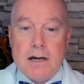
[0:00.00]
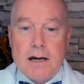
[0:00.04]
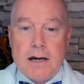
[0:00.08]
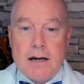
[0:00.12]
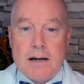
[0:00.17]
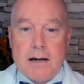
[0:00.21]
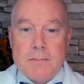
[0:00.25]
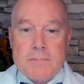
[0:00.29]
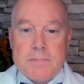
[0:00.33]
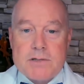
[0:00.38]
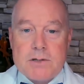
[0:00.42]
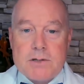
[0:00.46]

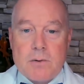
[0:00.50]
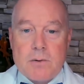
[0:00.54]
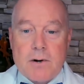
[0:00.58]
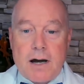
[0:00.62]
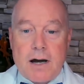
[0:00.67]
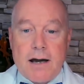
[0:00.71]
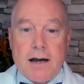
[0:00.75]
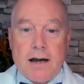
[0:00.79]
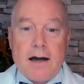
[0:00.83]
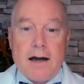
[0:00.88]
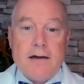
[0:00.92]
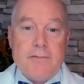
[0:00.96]
Um, so
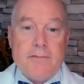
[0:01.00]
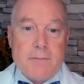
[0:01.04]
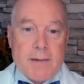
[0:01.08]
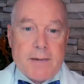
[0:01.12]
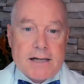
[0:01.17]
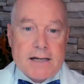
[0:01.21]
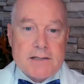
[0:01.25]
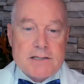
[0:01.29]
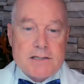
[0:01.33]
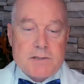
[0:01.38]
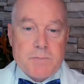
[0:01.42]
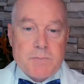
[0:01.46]
I-
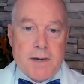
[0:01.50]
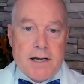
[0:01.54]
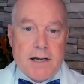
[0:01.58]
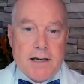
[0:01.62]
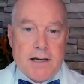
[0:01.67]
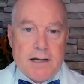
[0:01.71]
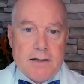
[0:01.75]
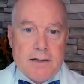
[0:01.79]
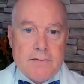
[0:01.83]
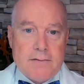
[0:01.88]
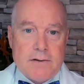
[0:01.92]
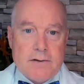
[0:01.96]
ivermectin's
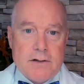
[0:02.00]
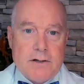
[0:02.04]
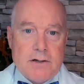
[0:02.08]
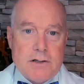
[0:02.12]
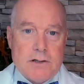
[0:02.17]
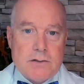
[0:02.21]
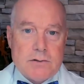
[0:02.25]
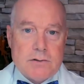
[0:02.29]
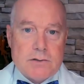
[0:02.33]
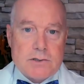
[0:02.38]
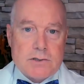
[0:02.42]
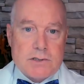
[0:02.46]
been in the
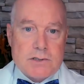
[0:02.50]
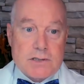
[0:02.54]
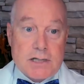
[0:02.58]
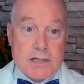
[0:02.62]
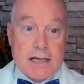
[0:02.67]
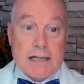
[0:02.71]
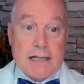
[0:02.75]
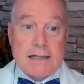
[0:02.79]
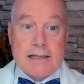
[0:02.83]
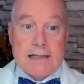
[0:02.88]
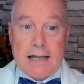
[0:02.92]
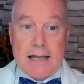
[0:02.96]
news
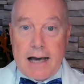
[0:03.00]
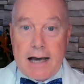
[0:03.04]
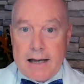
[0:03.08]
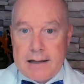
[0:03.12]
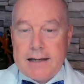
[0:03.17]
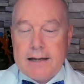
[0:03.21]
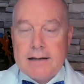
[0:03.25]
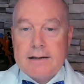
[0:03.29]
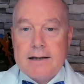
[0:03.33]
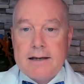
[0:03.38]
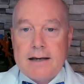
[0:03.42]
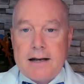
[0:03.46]
a
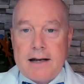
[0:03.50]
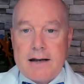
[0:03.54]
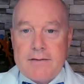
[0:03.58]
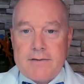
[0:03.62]
lot lately,